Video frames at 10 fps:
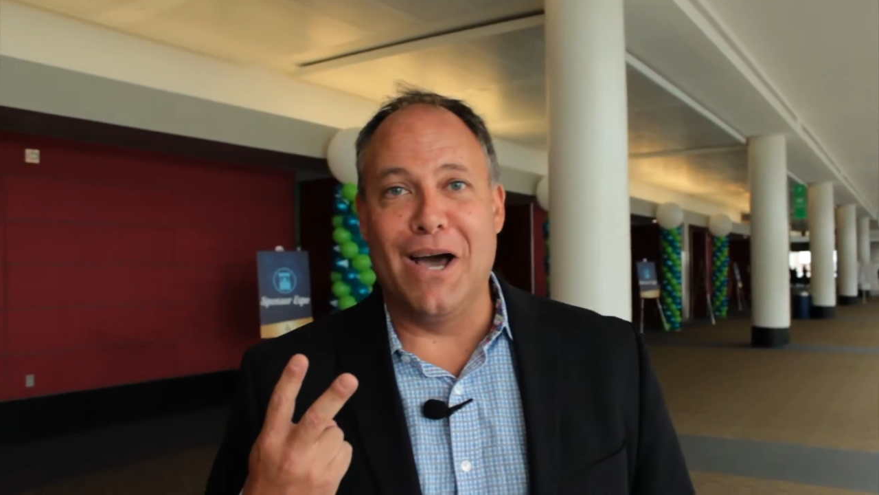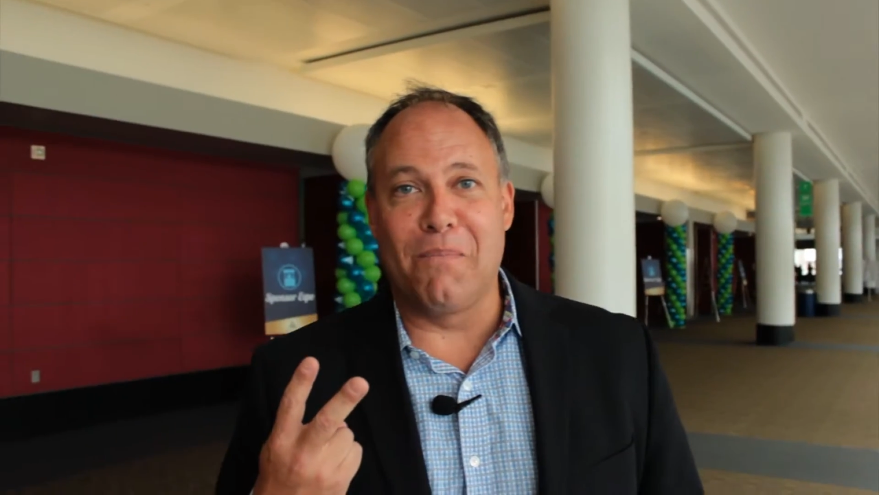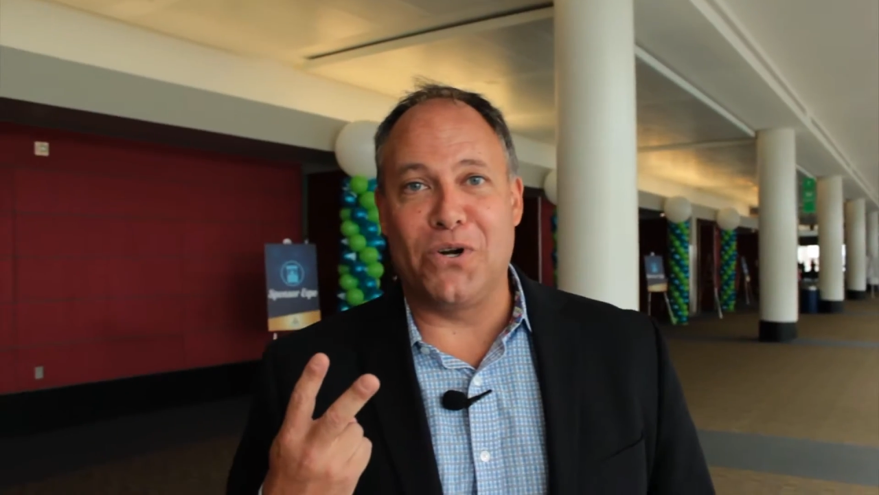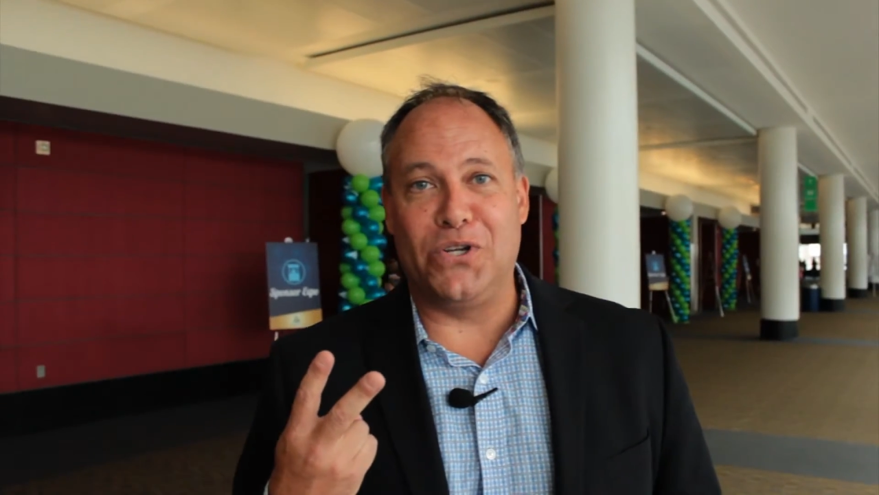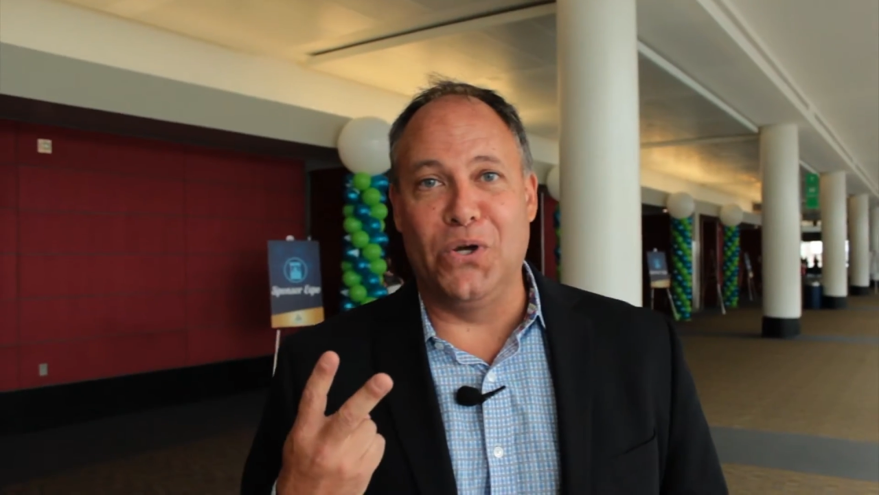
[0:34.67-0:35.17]

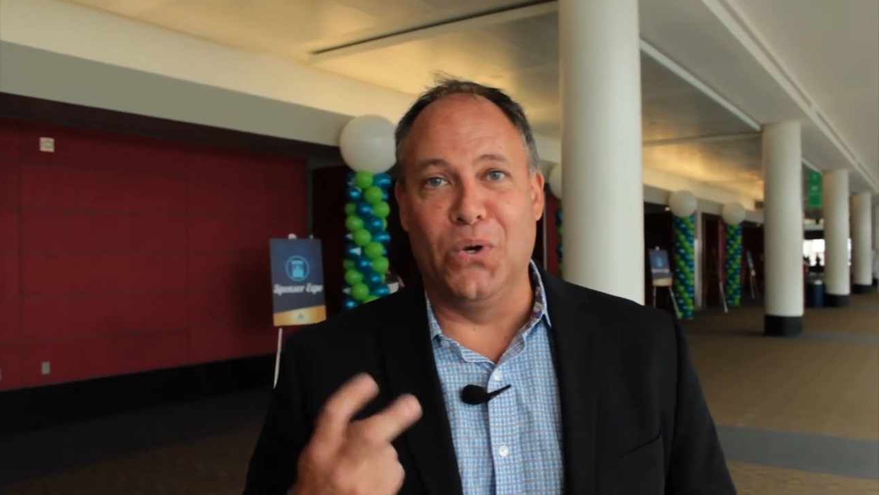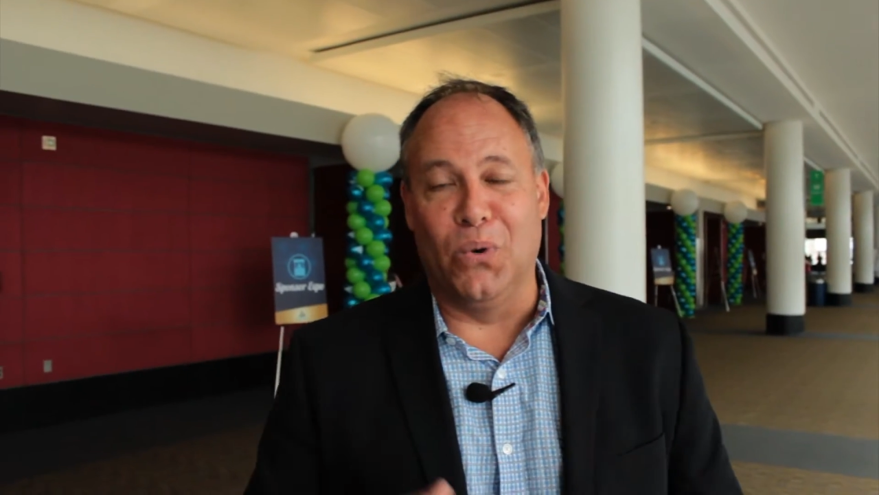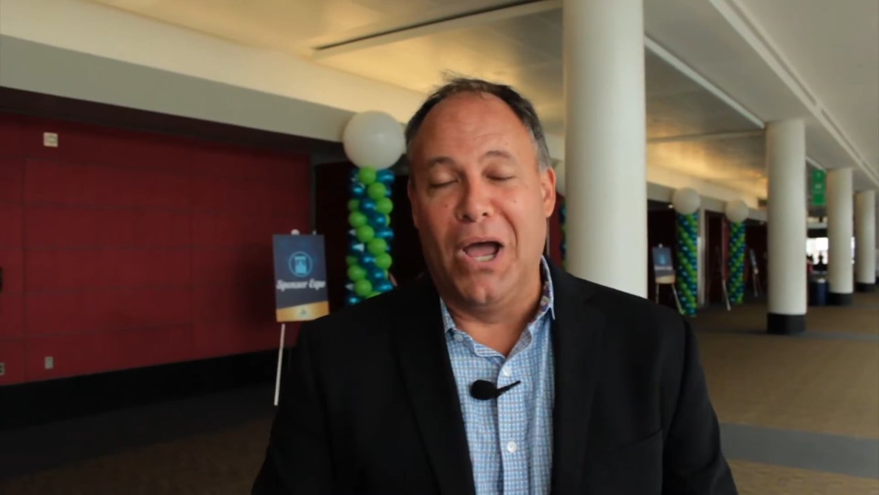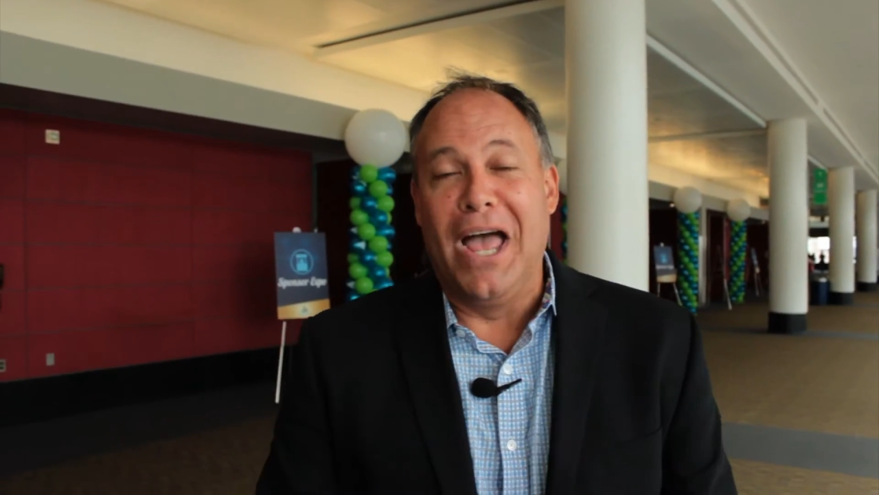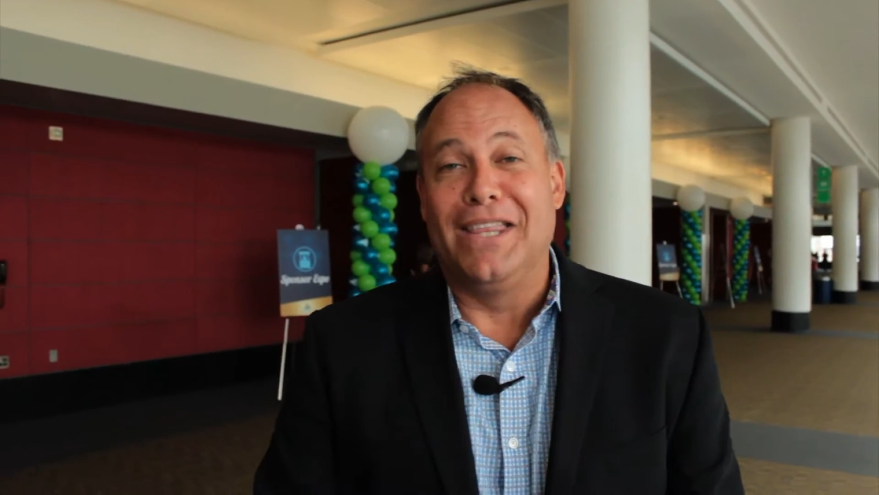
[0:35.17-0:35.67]
number
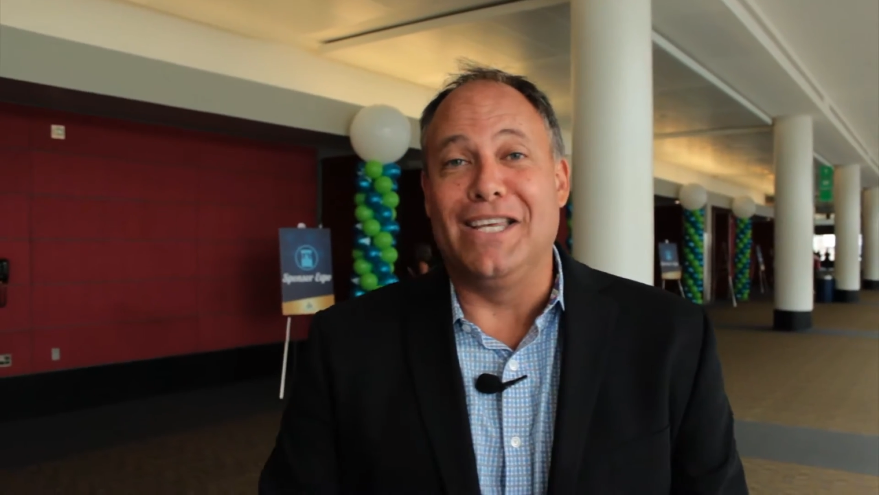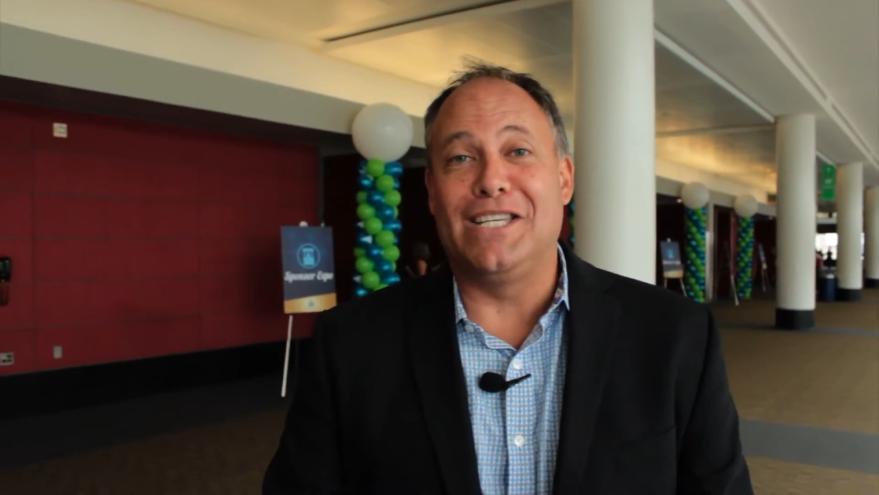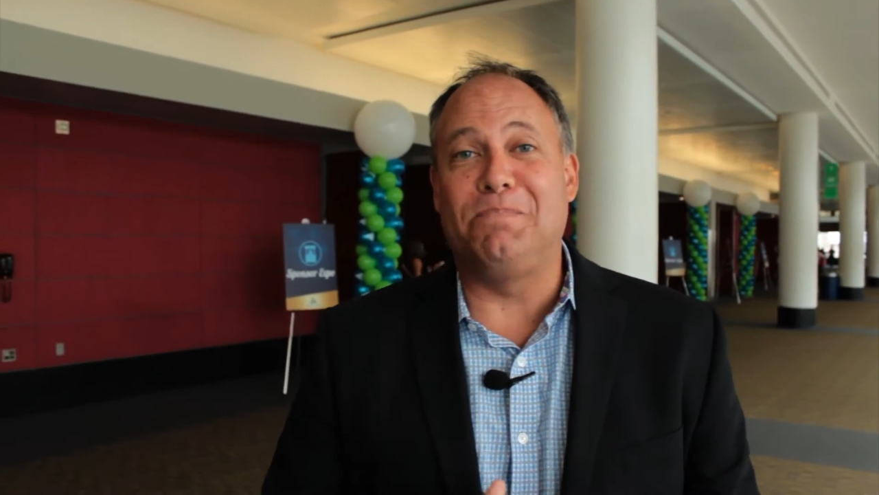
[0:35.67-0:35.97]
two, these